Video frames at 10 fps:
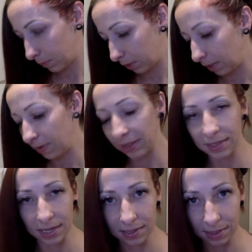leaving the
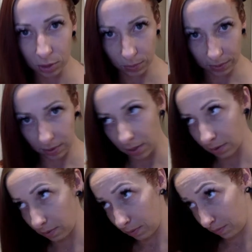dentist with,
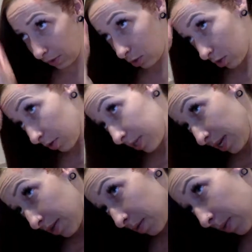functional
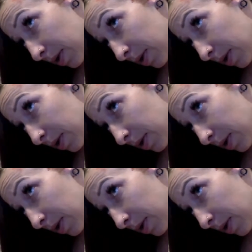teeth and